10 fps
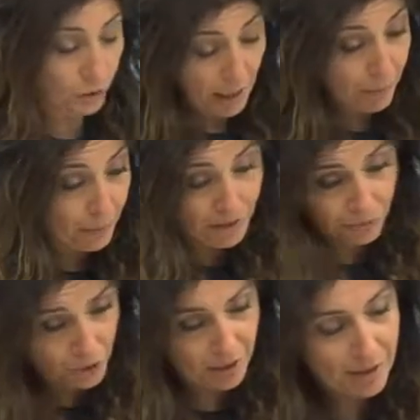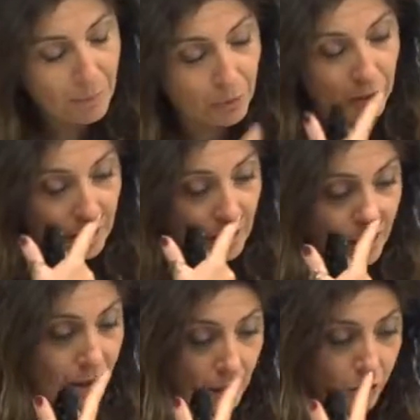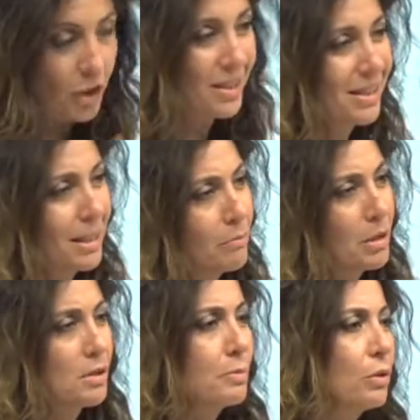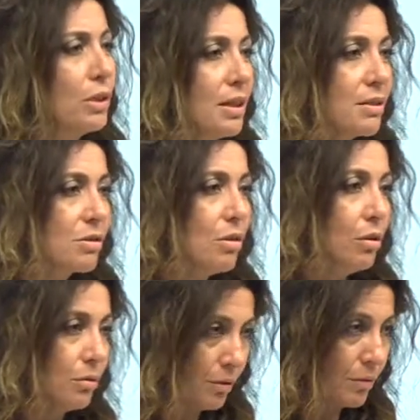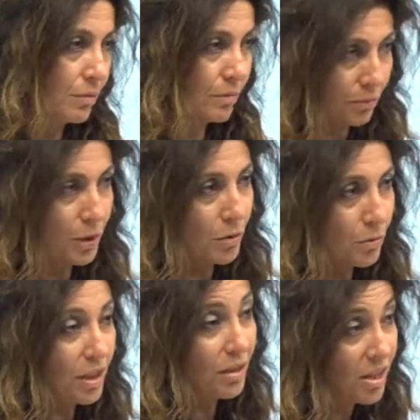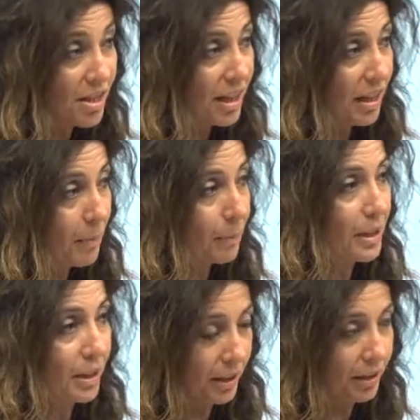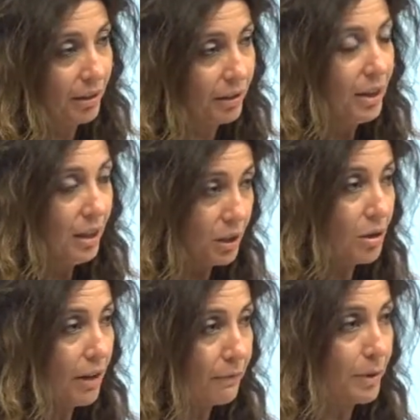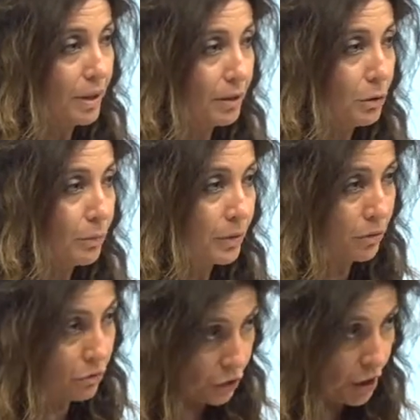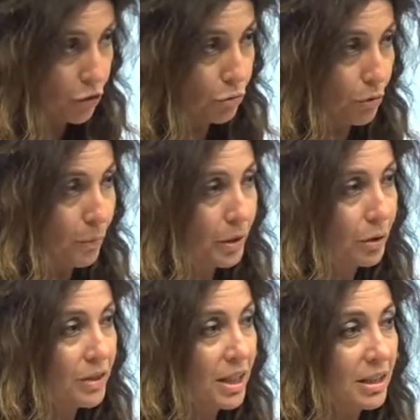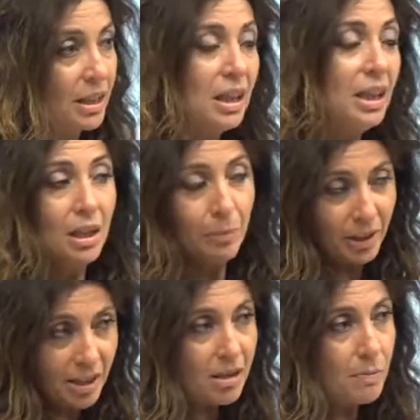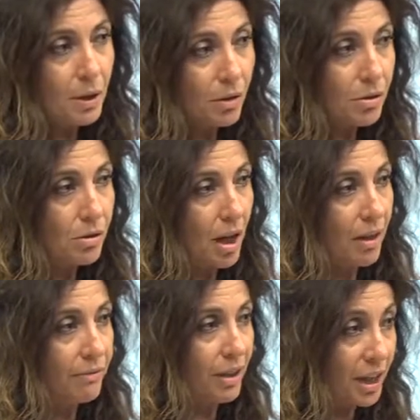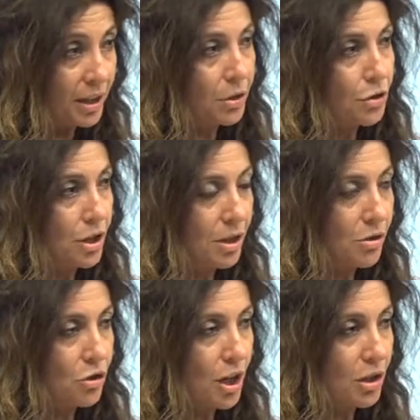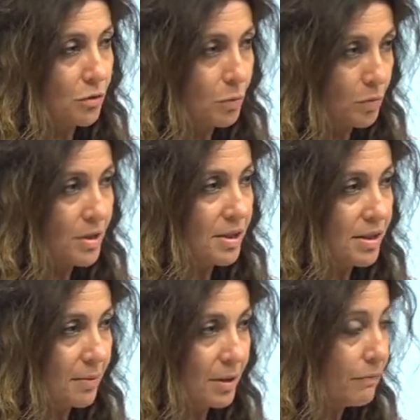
what happens, for example, in uh, Jaynes-Cummings' model and so on, where you increase the coupling and, and you have uh, uh, change to non-Markovianity. But this is because you have energy exchange between system and